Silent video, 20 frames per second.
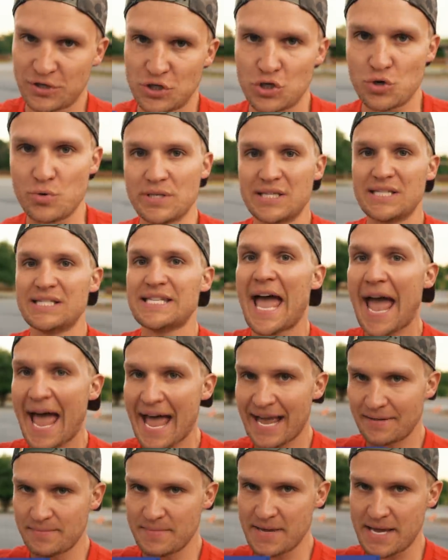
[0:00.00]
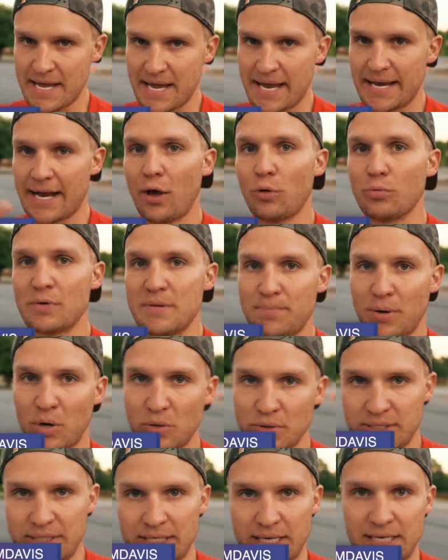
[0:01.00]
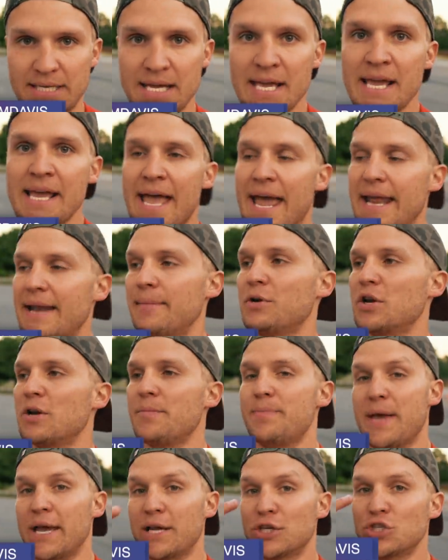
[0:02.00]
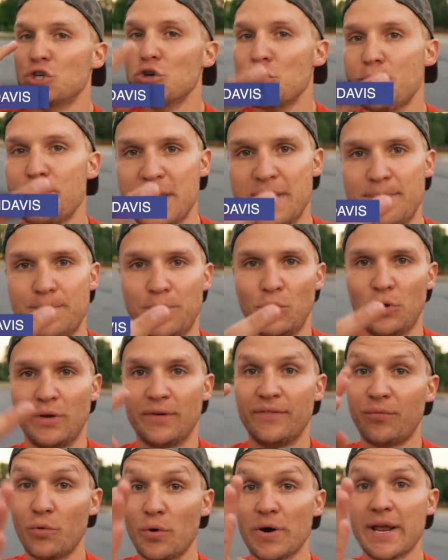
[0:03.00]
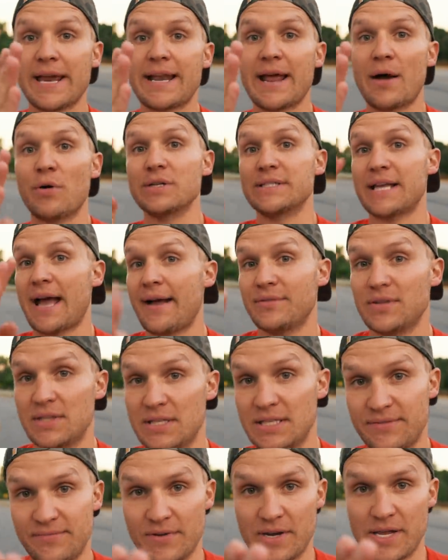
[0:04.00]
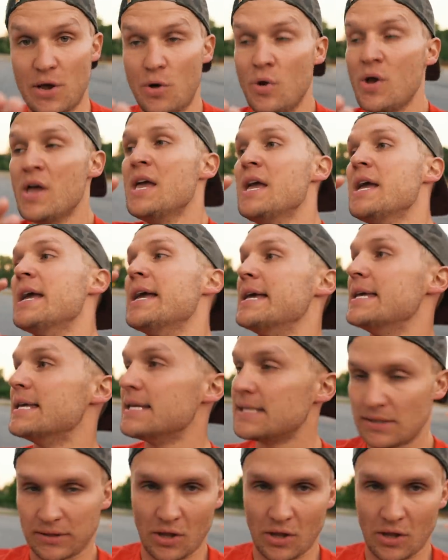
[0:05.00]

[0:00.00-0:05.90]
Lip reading: to do is tag me and I'll repost it. And I'm gonna pick two people in 48 hours after this video is